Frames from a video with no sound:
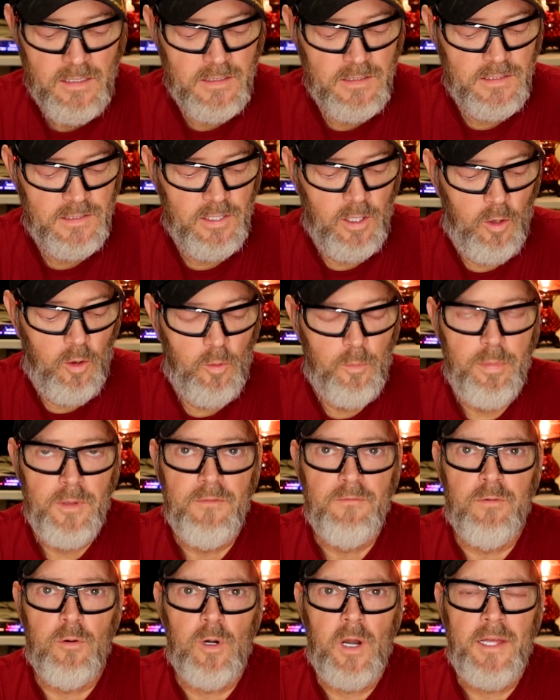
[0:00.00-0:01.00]
So
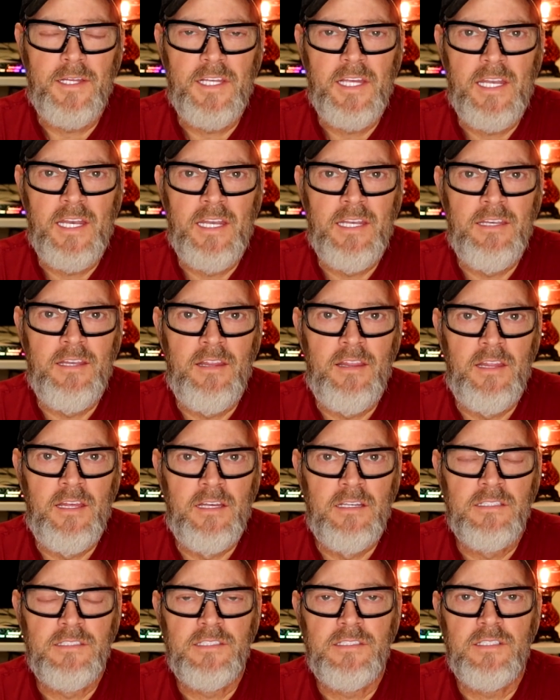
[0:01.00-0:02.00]
before I get into
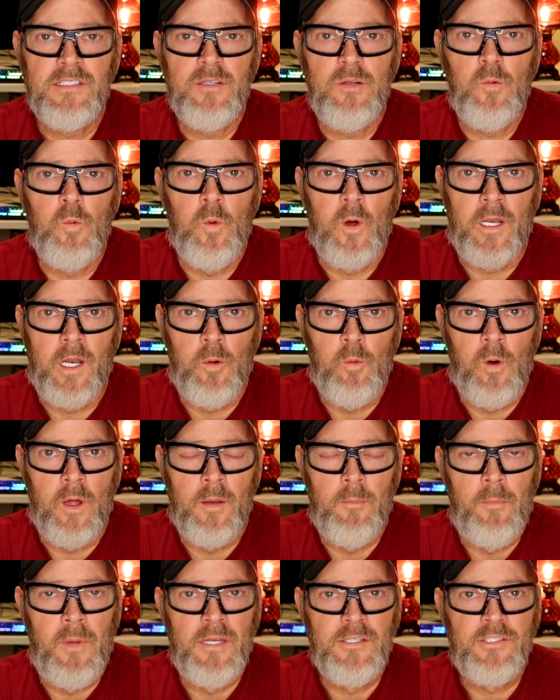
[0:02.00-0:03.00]
this, what I want
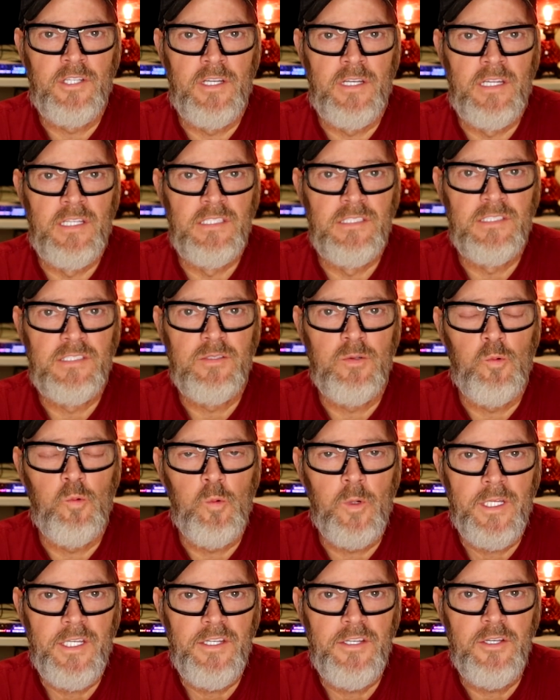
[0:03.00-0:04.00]
to mention is
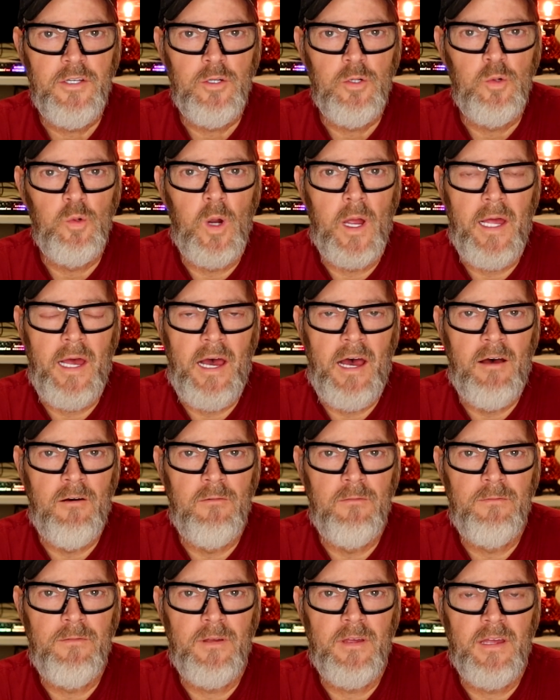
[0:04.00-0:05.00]
we do
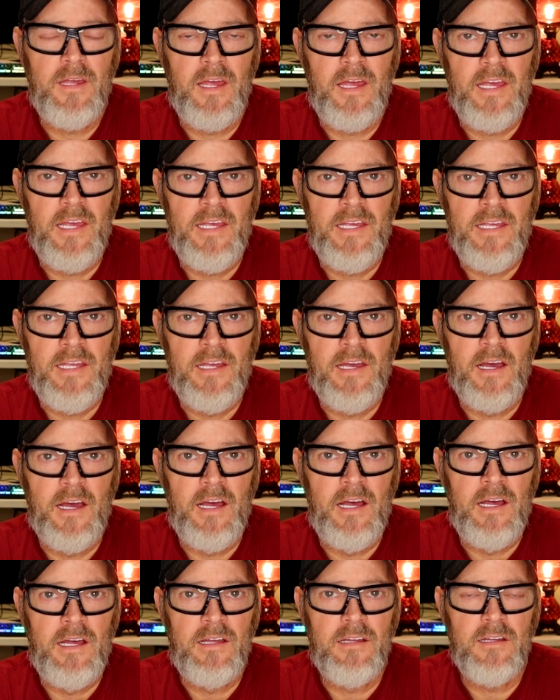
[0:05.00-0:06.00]
have
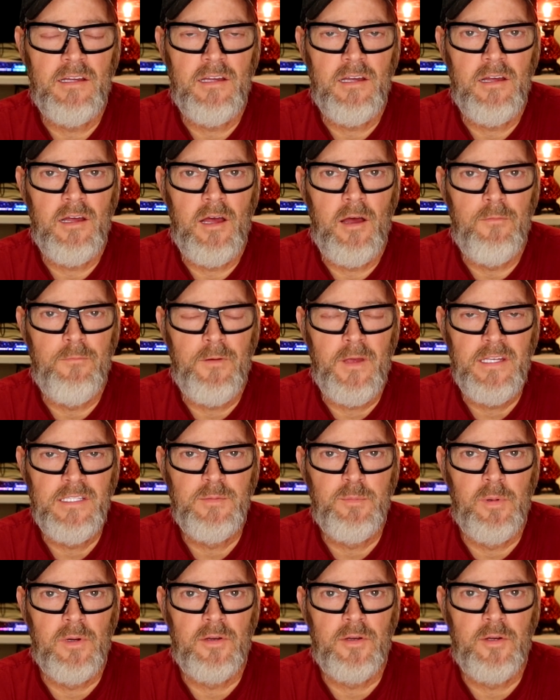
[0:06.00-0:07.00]
a
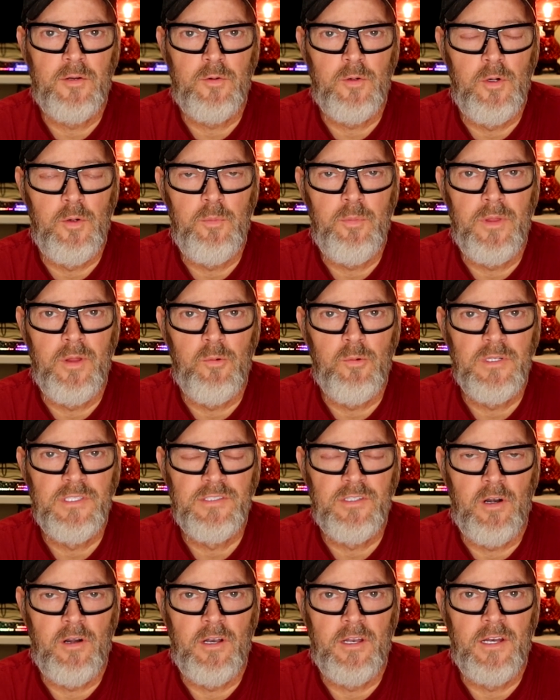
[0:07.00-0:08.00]
Facebook group that we
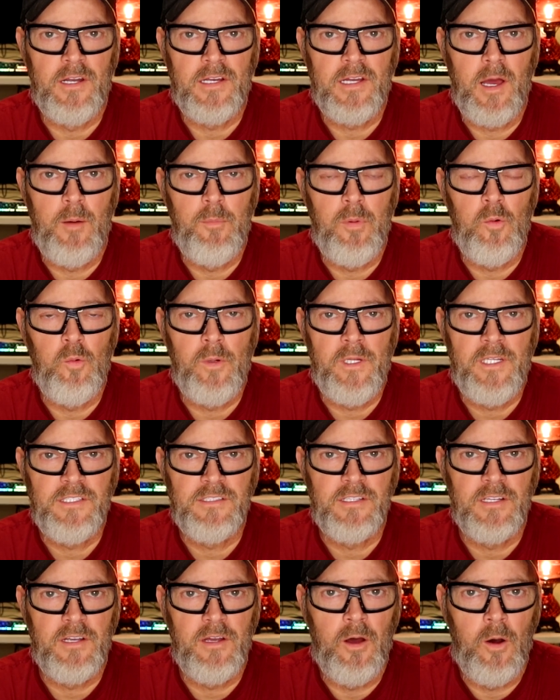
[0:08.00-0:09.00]
started a couple
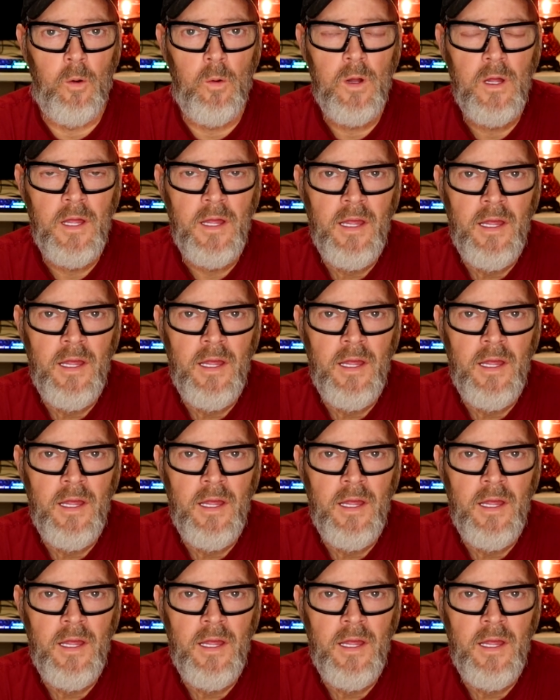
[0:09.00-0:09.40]
weeks ago,